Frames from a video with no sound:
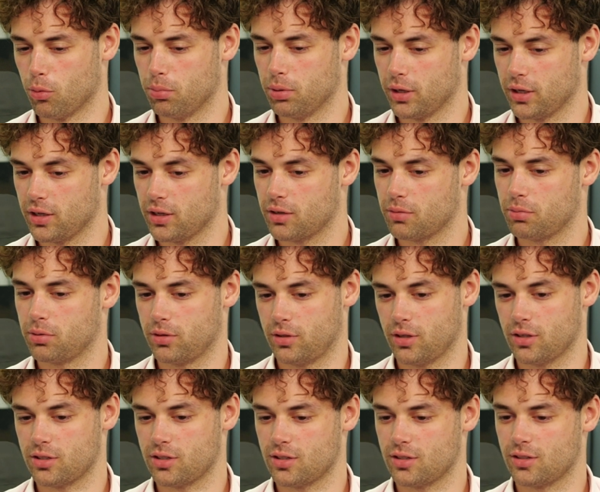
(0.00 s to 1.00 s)
bleak, but
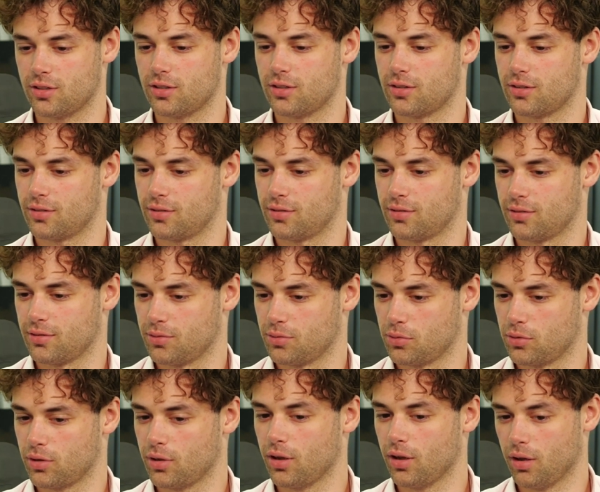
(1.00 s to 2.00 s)
this is
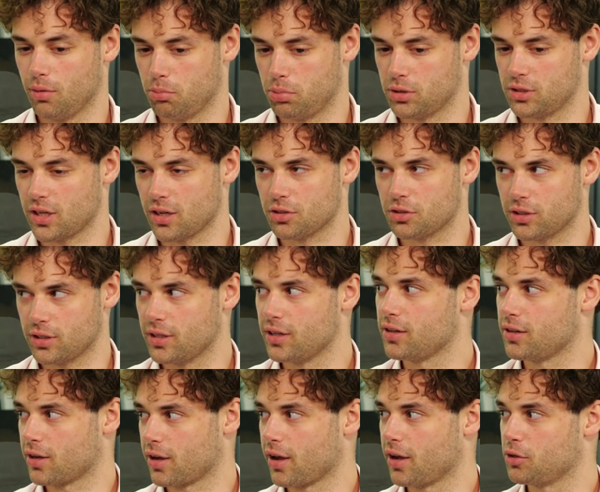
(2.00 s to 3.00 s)
potentially an
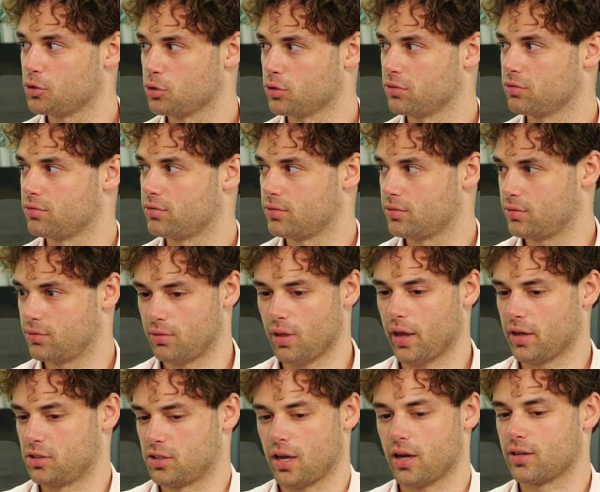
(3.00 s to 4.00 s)
indicator of
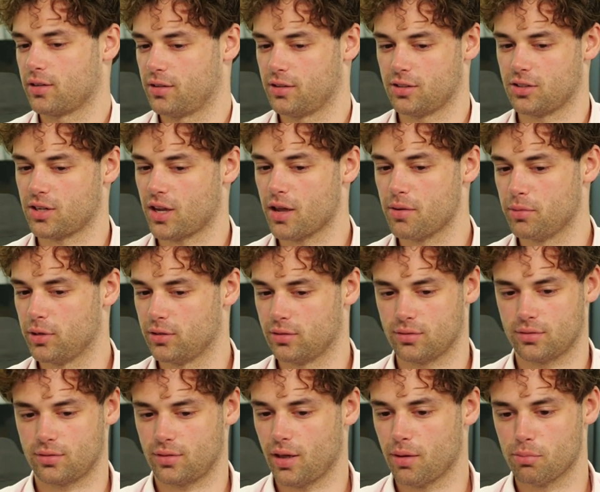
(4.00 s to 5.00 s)
exactly the same in
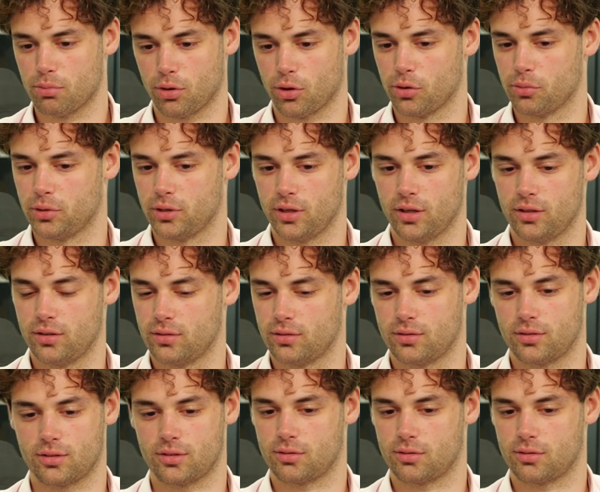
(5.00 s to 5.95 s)
employment and